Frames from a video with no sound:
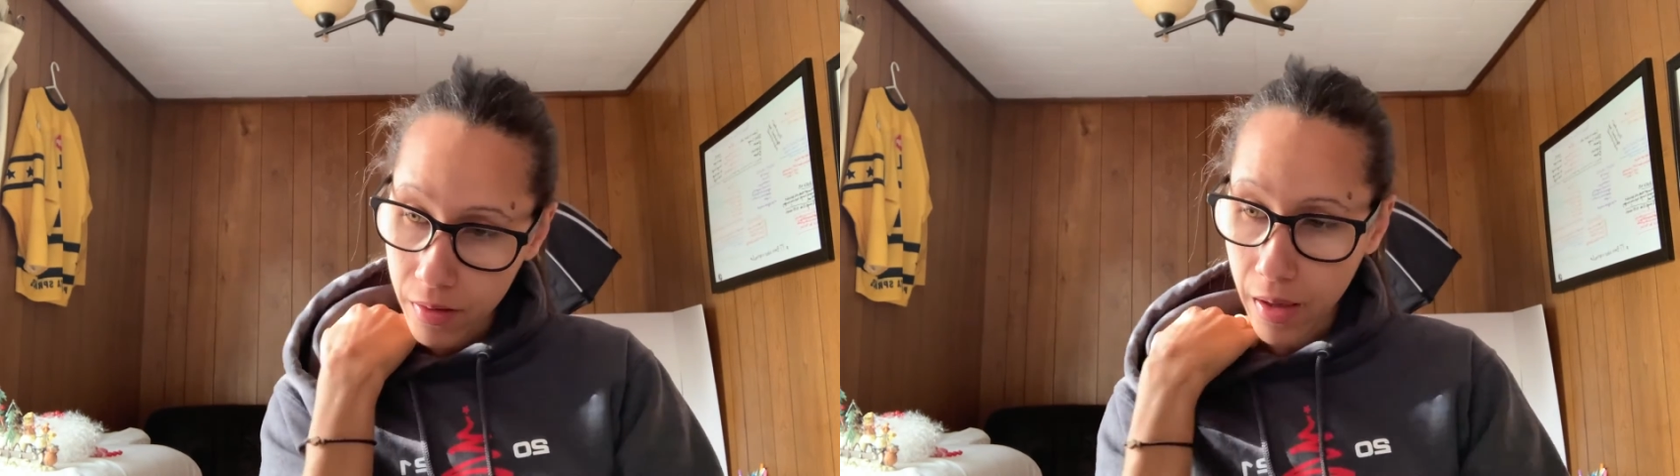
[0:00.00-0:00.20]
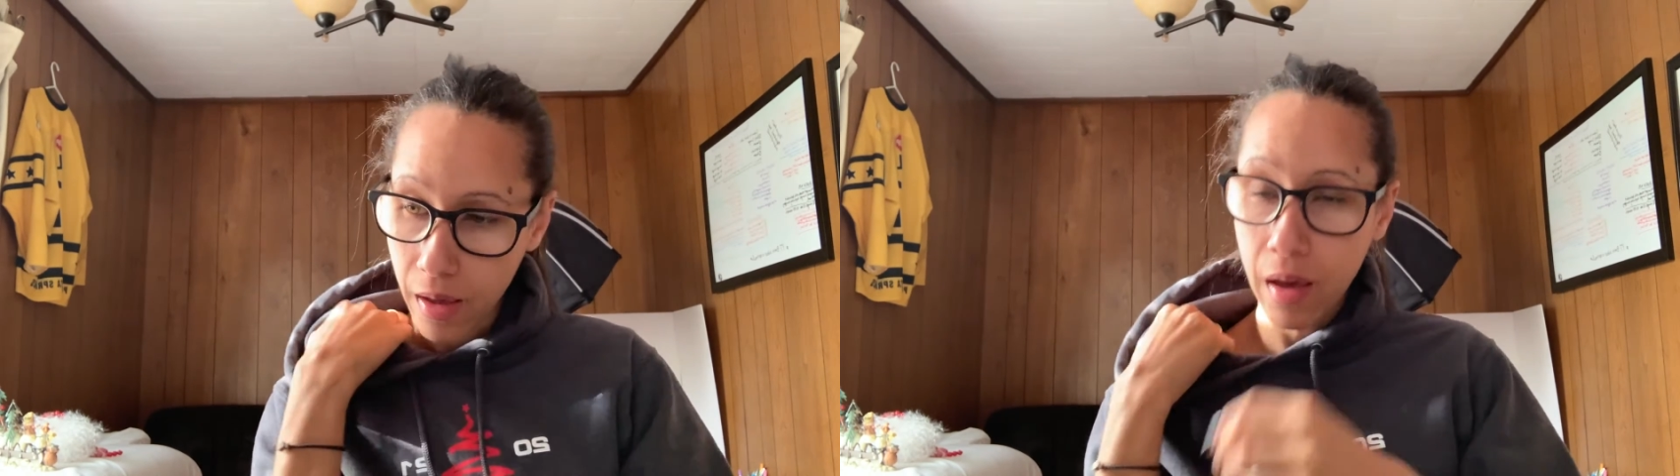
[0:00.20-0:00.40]

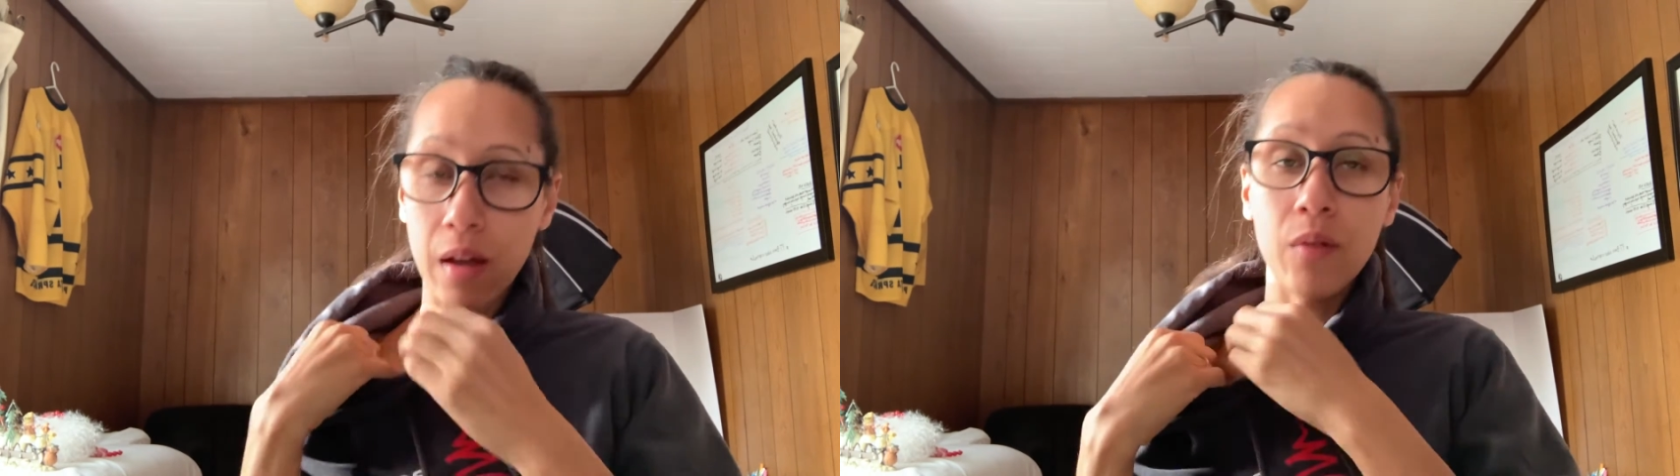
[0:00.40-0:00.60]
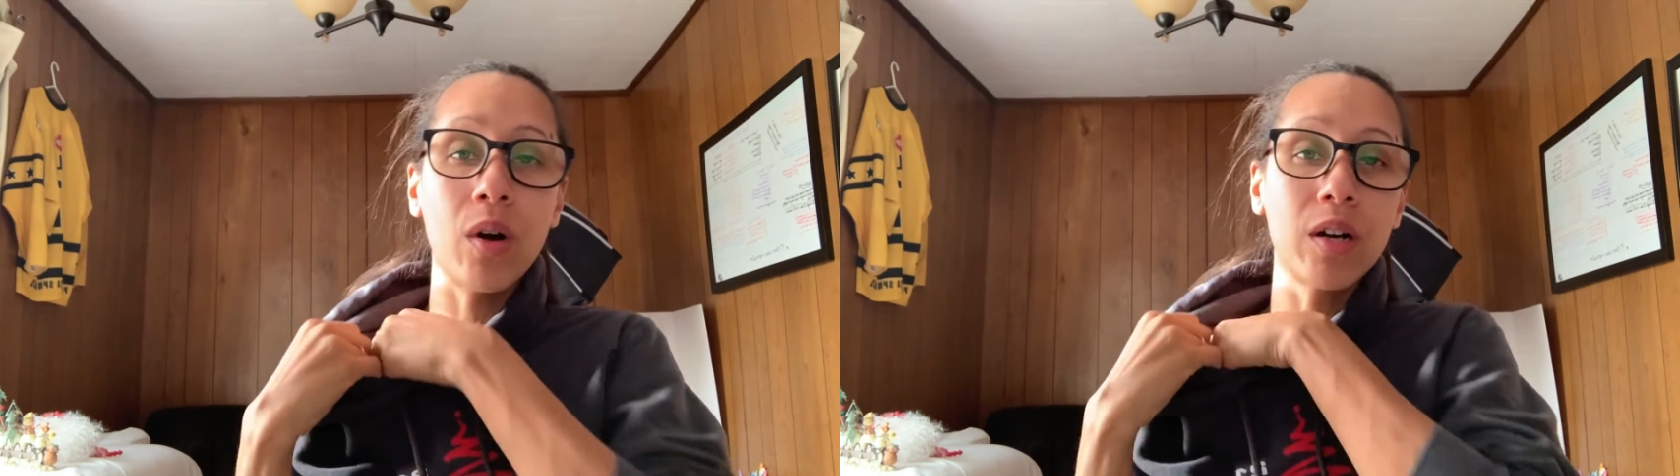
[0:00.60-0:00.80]

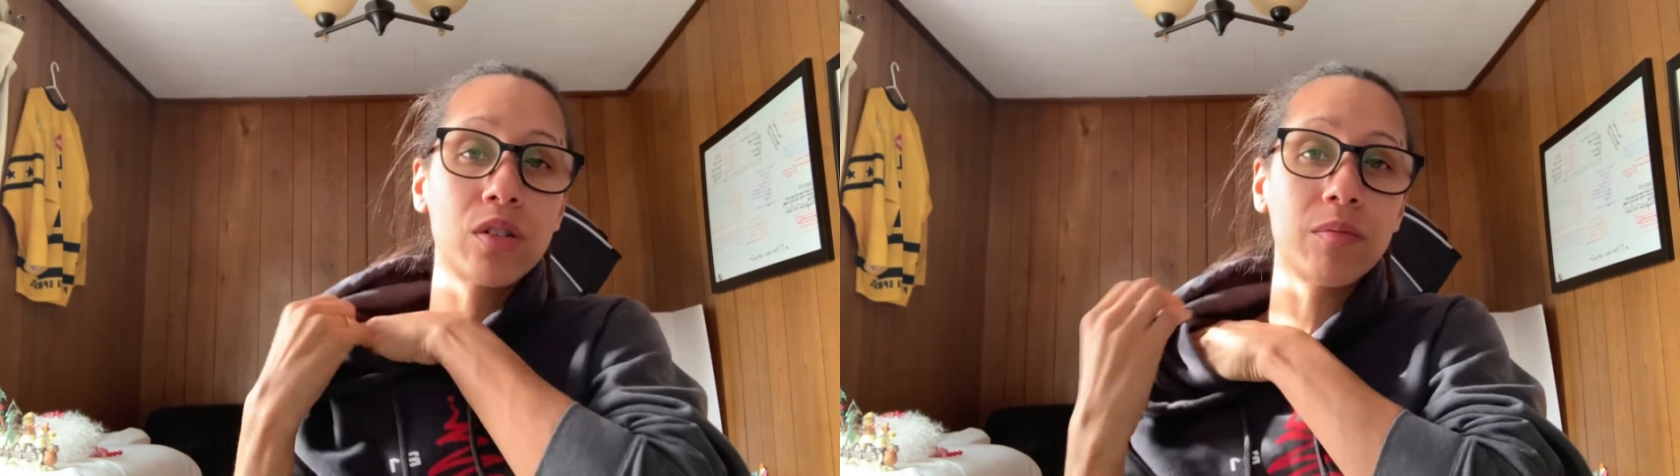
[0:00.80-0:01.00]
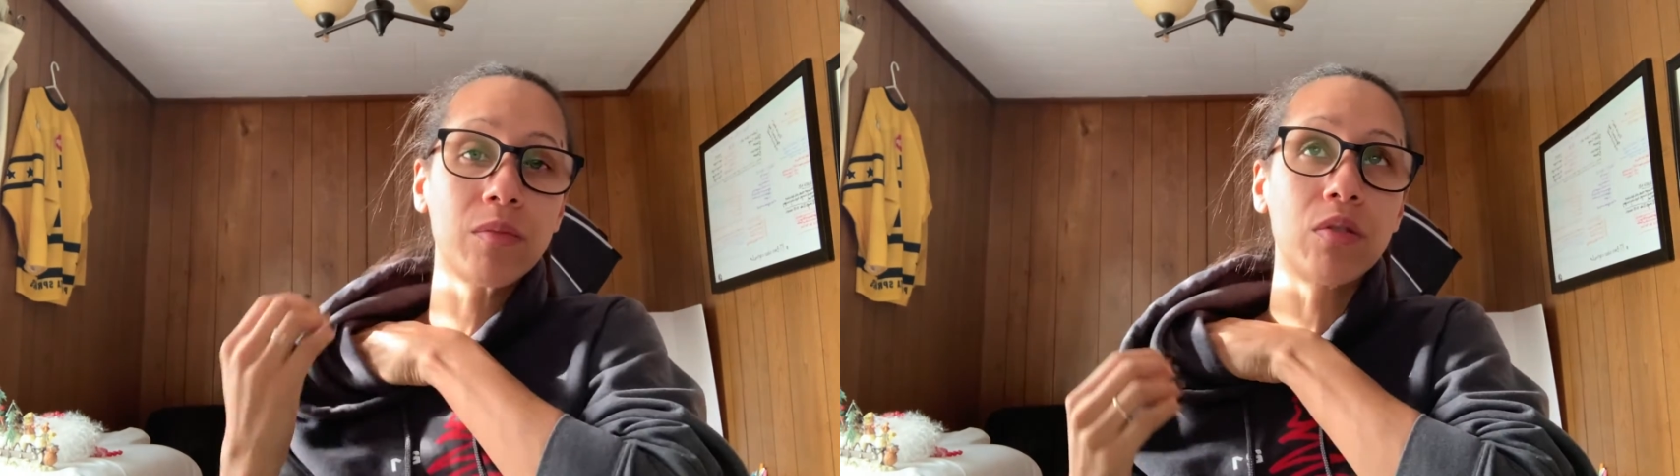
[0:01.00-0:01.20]
and watch
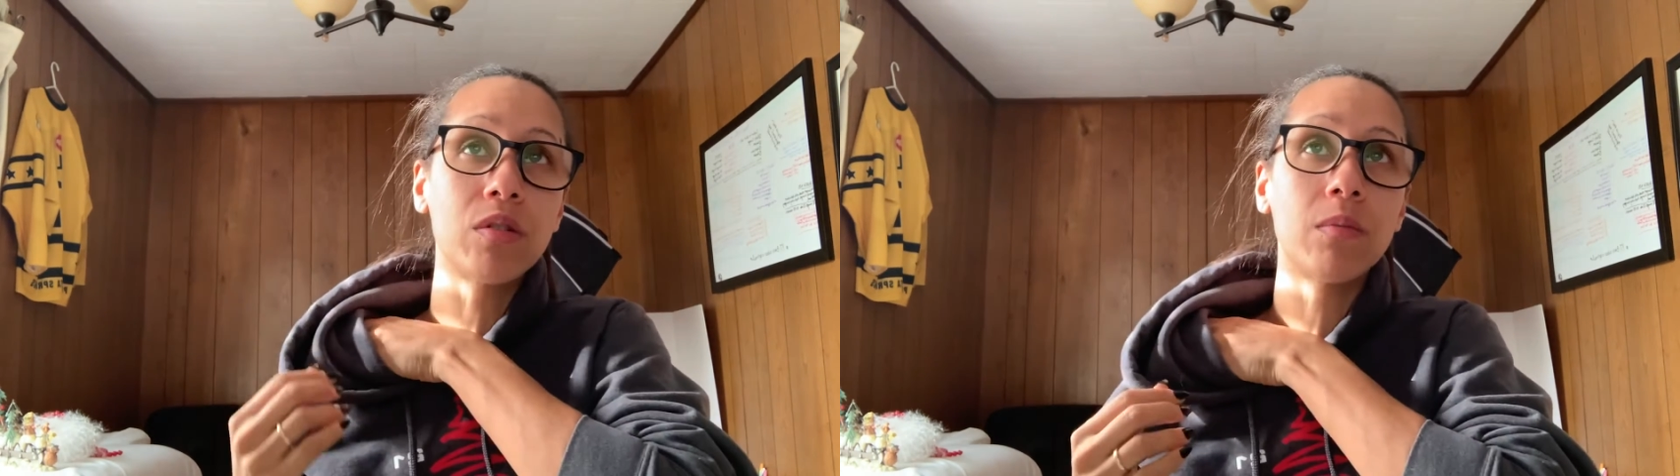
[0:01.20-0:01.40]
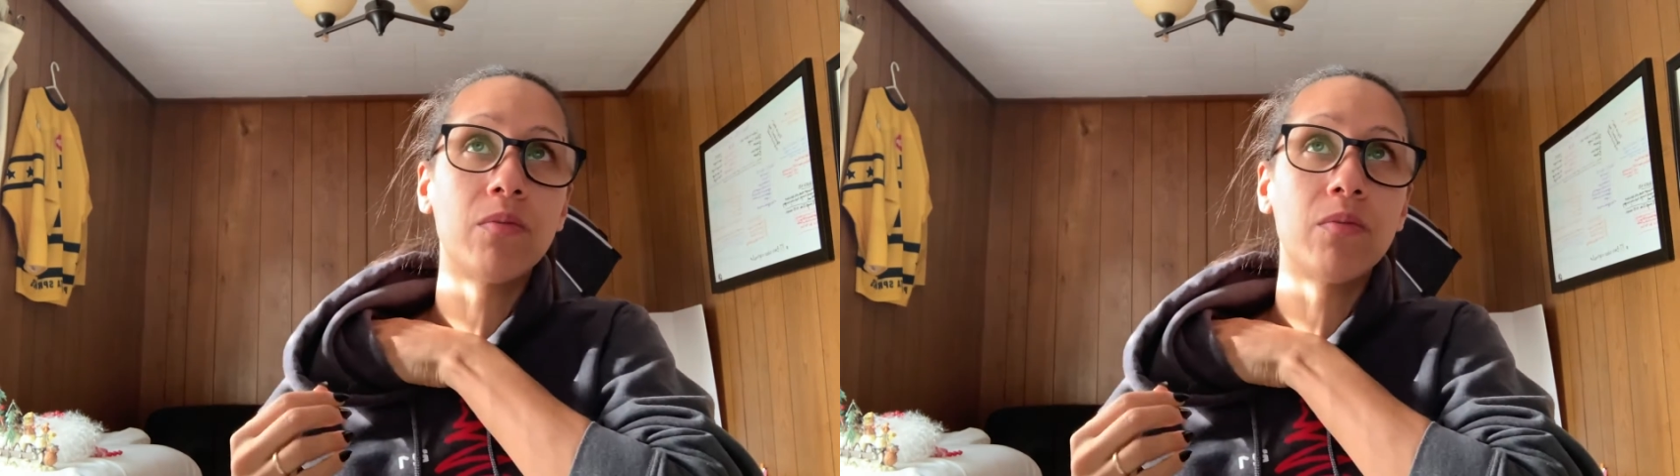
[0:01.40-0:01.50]
some YouTube